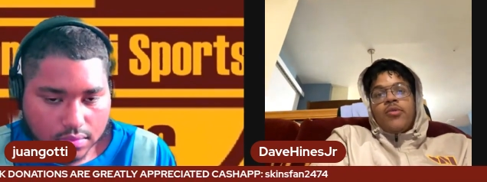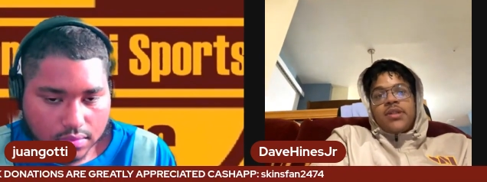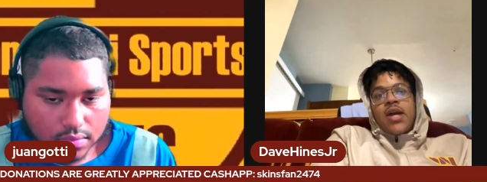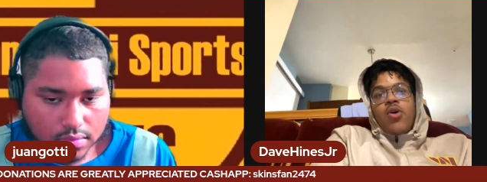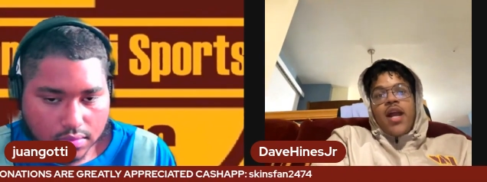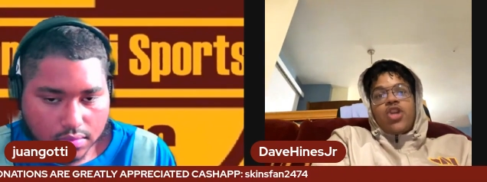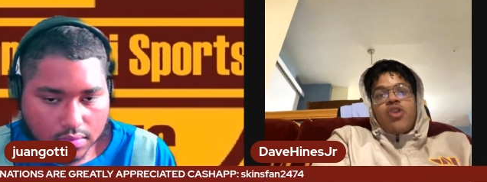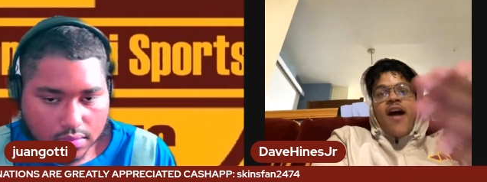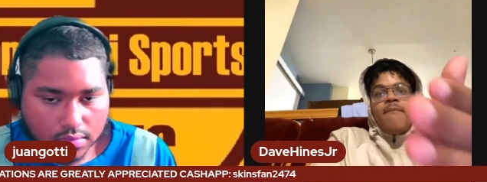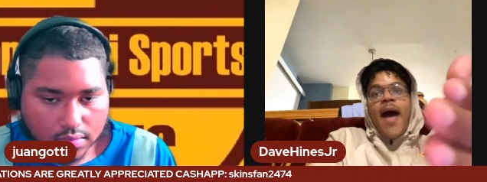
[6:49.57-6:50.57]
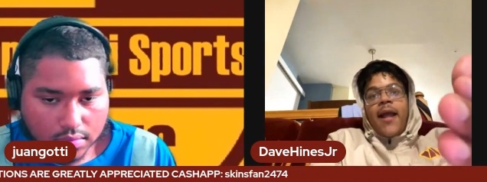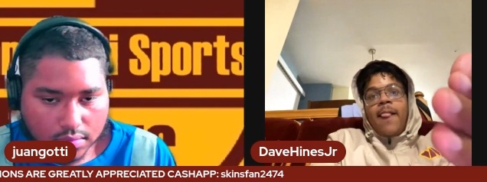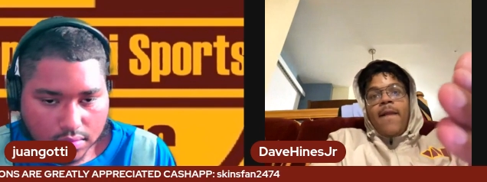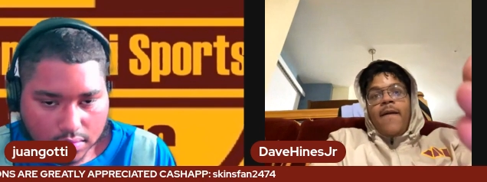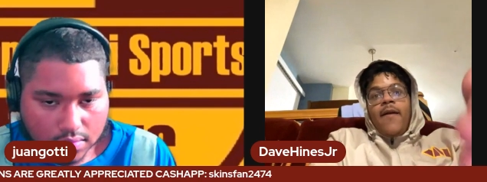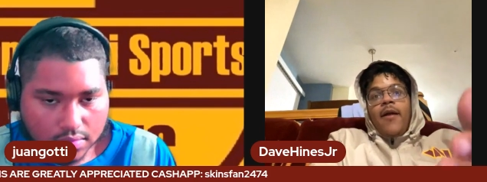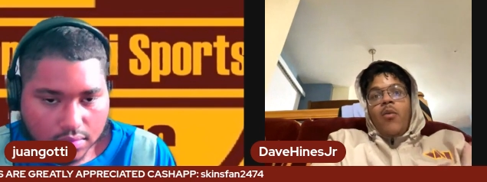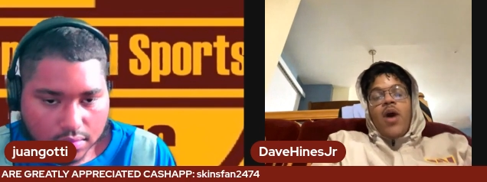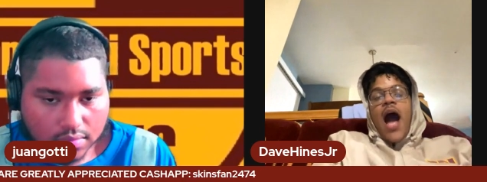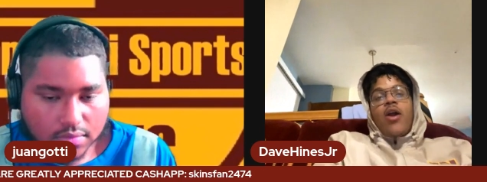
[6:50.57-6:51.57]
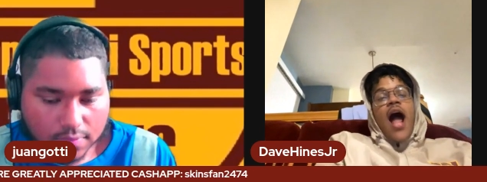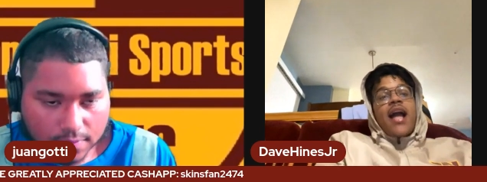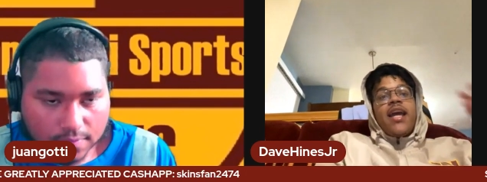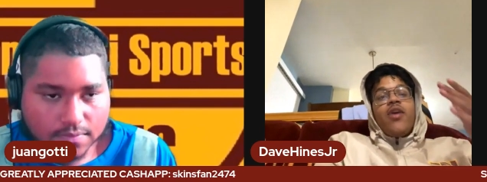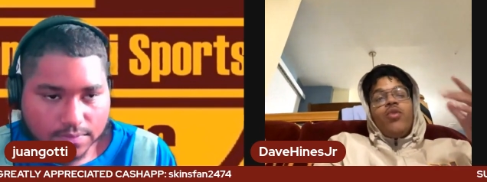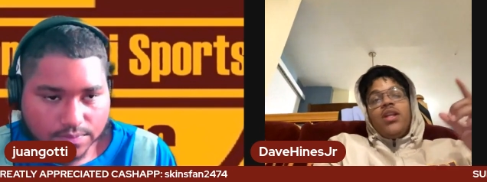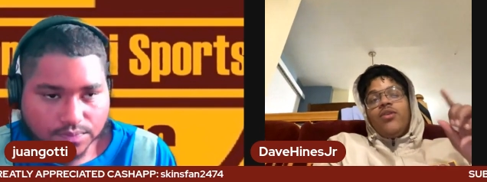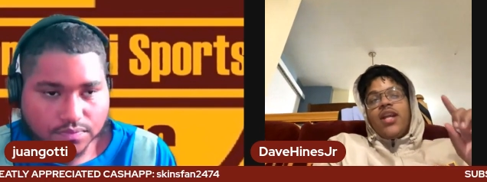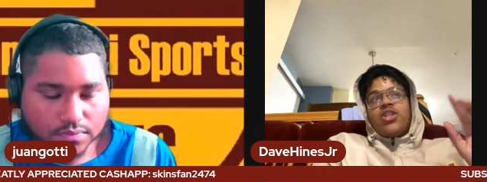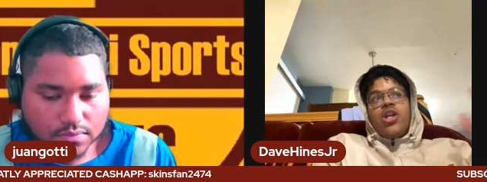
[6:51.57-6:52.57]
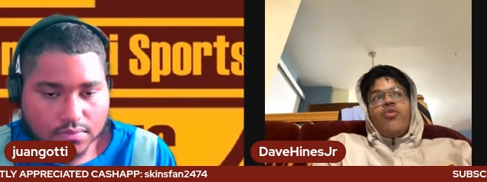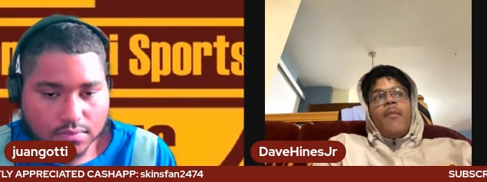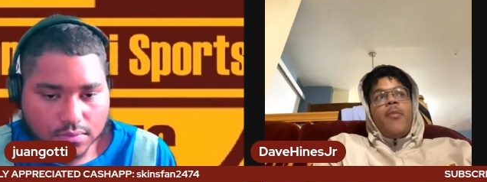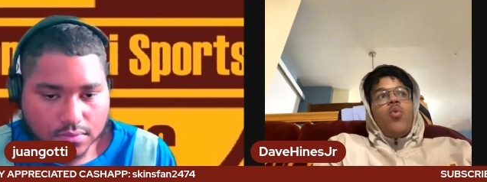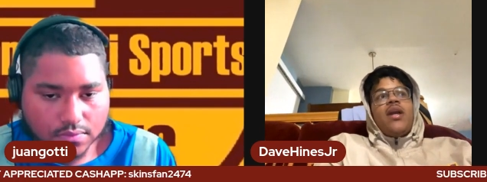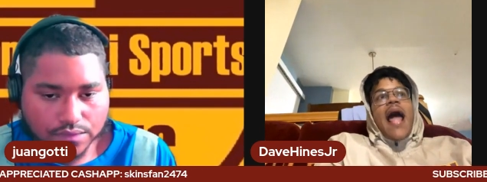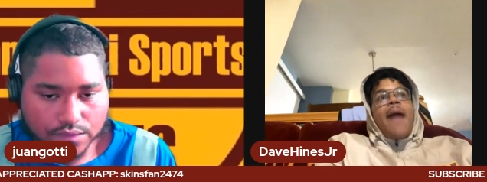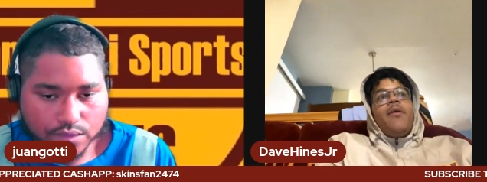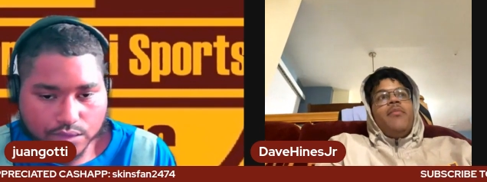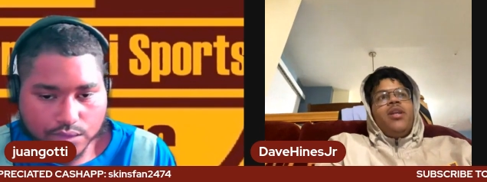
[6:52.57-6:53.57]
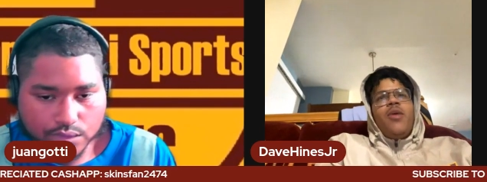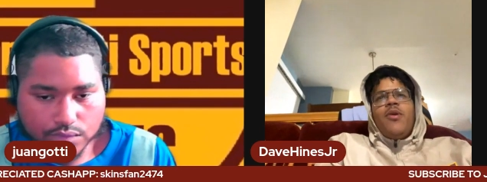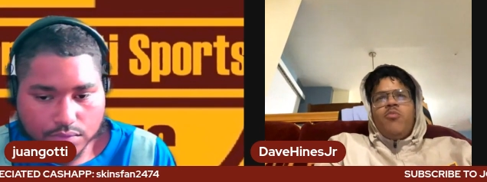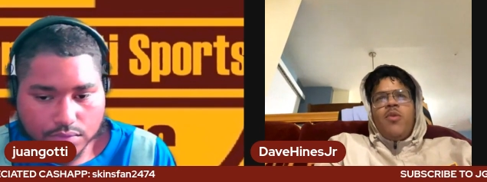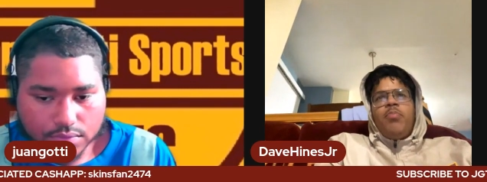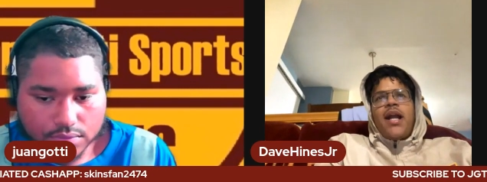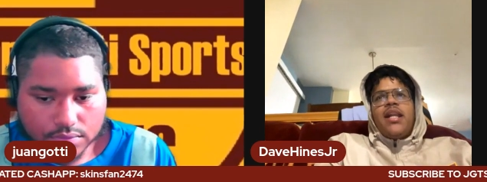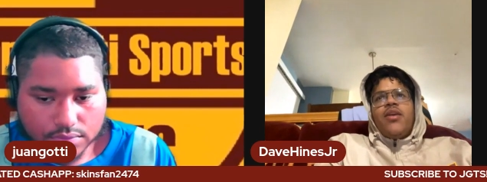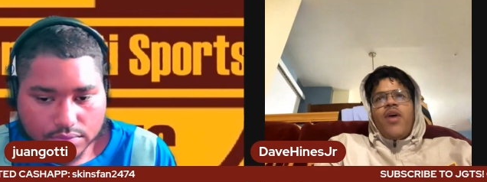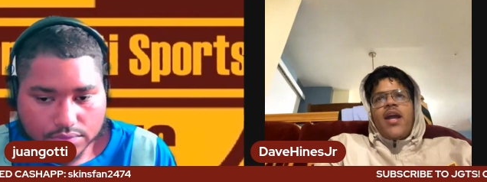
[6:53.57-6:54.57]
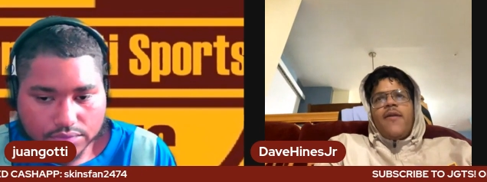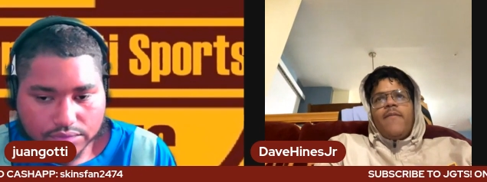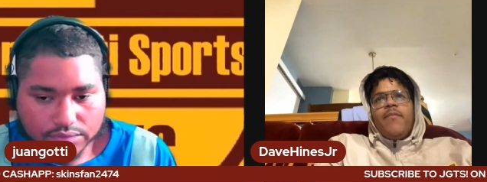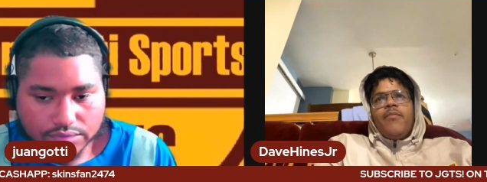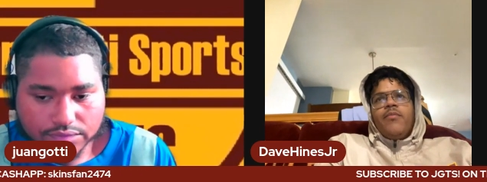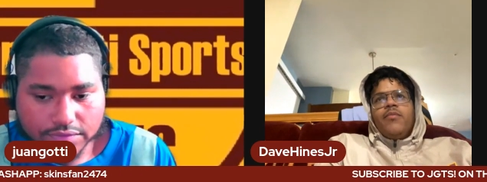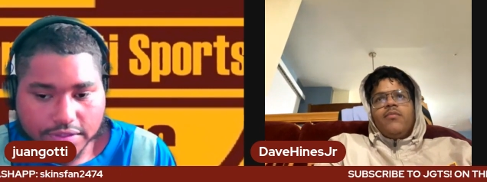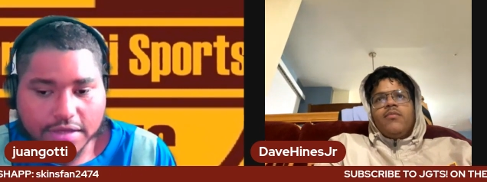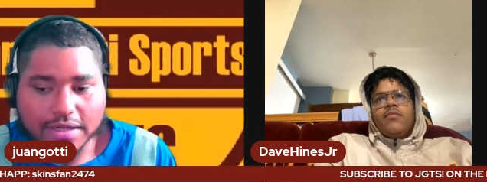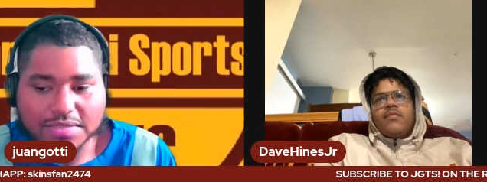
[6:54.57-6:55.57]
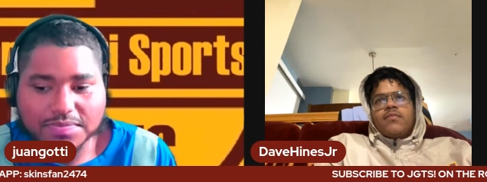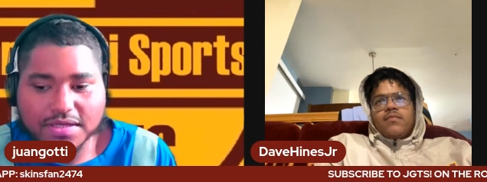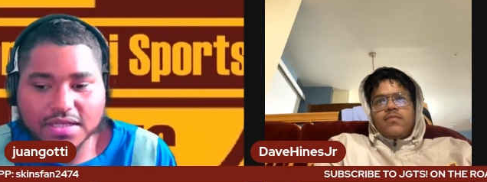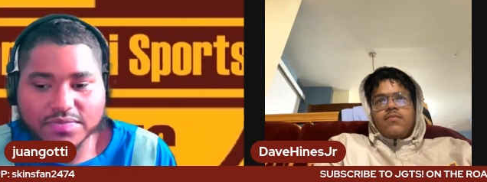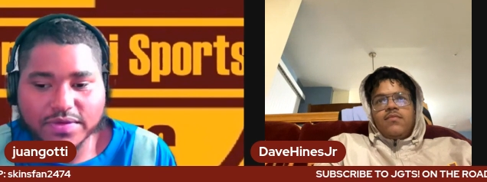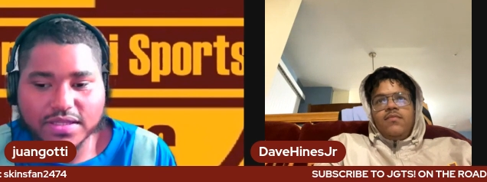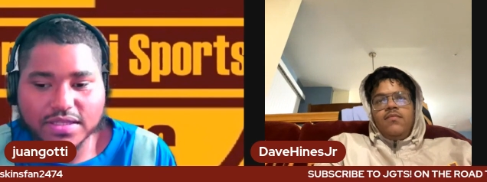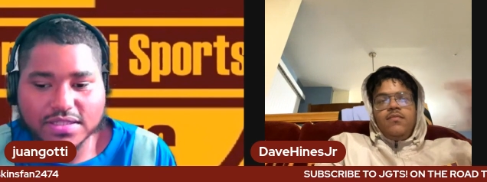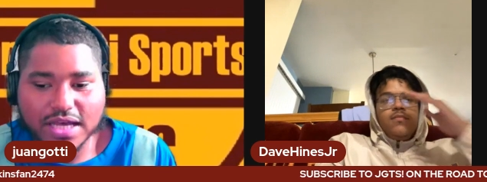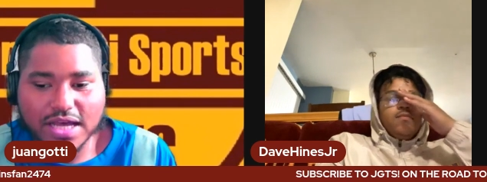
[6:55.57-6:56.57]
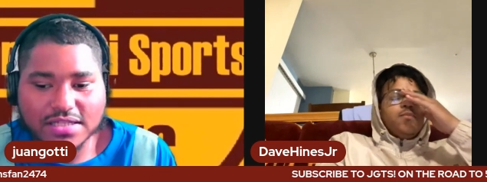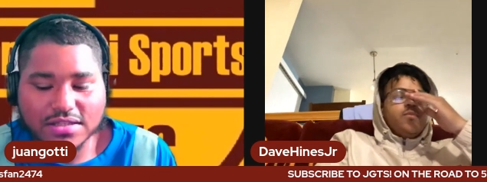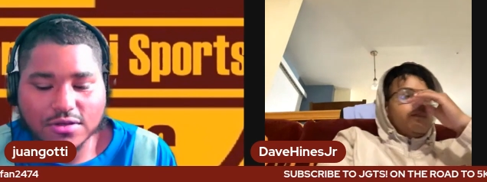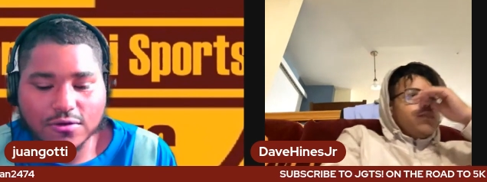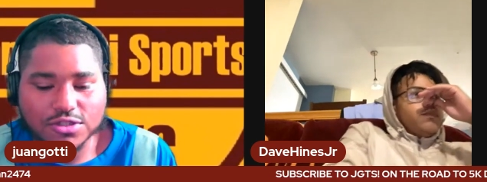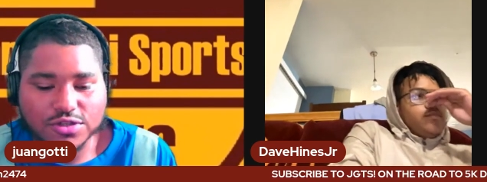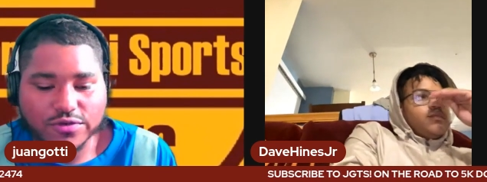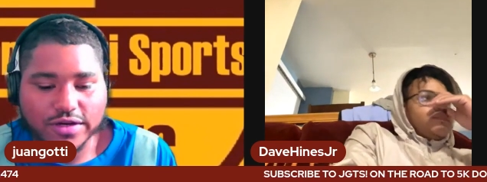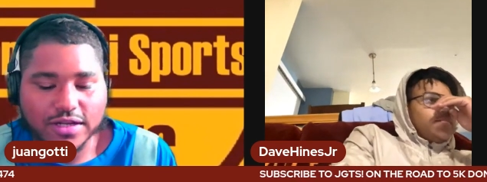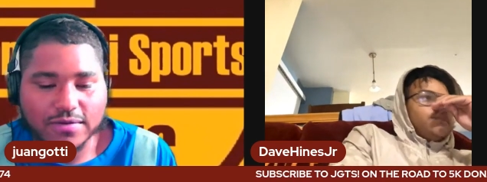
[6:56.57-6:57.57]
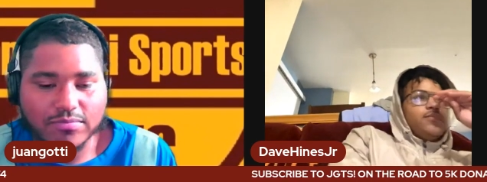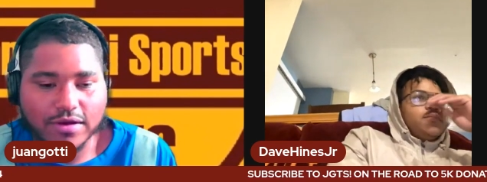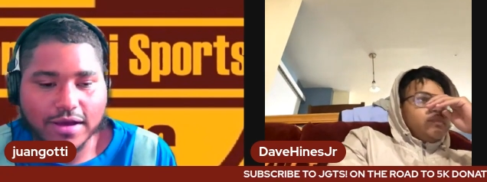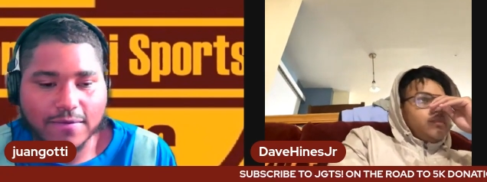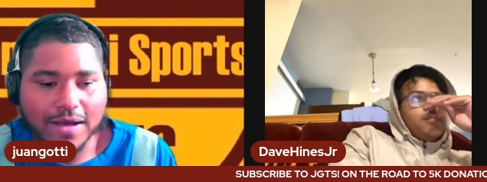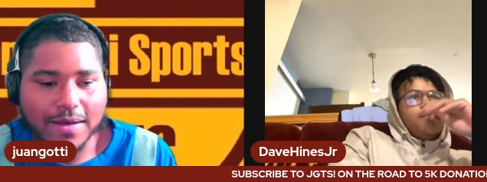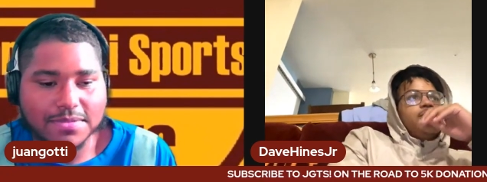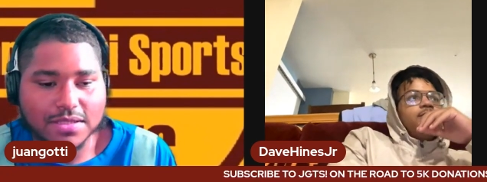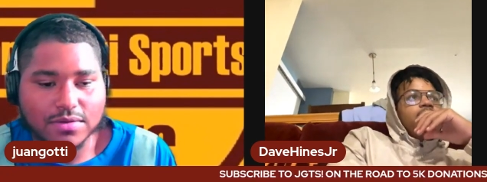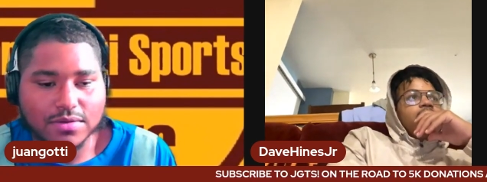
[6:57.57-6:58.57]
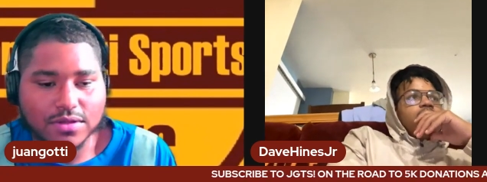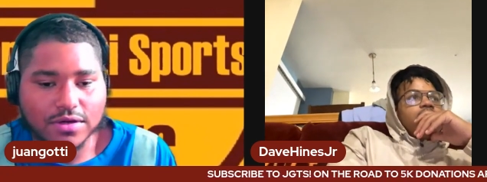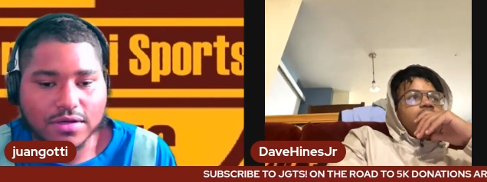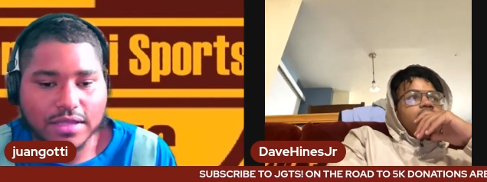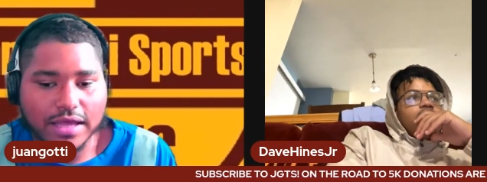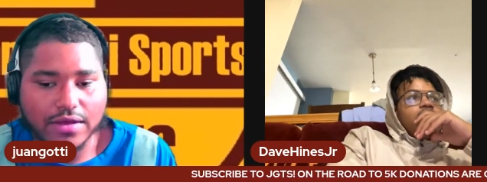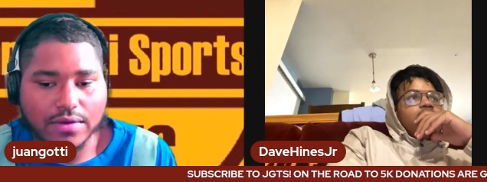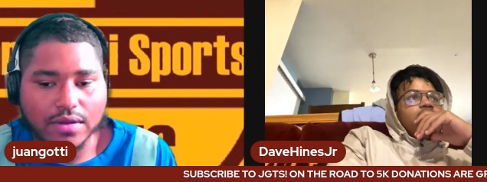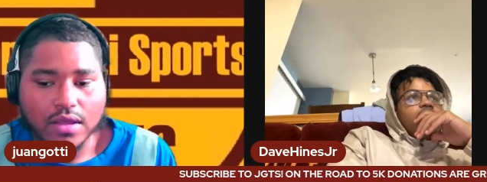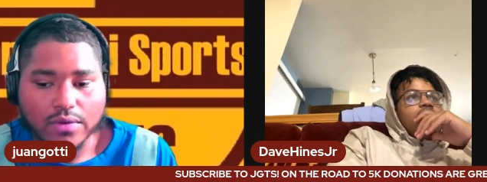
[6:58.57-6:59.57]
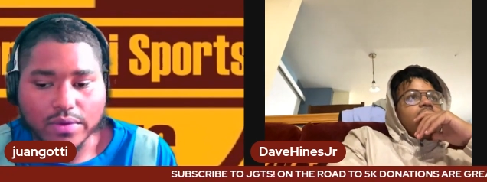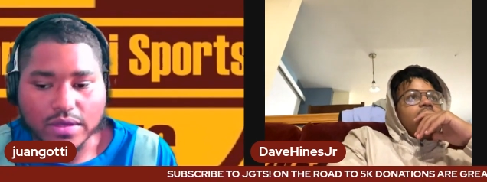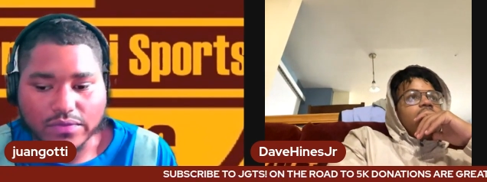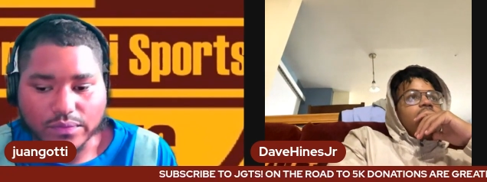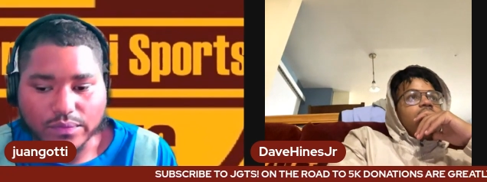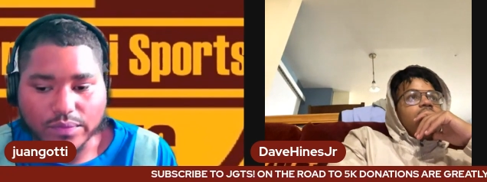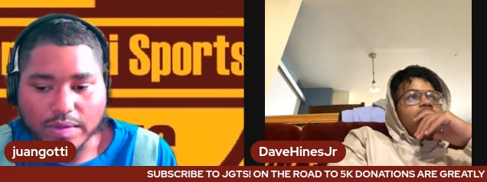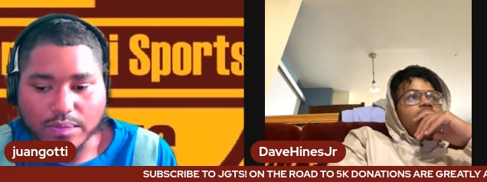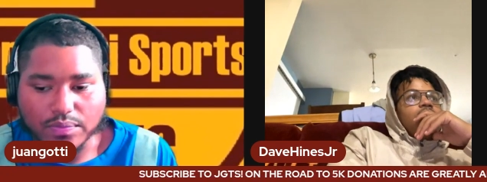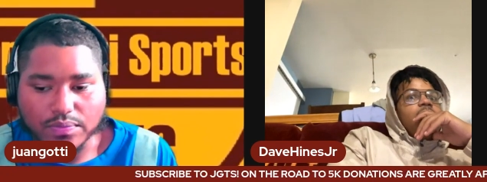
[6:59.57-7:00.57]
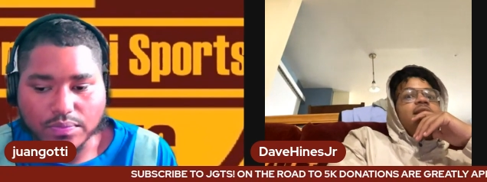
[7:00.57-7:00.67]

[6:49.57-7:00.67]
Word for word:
Speaker 1: on that drive back? Well, I, I can't really necessarily remember what happened, but then we, we punted it, right?
Speaker 2: Yeah, that's because we decided to throw a screen to Brian Robinson on third down. We we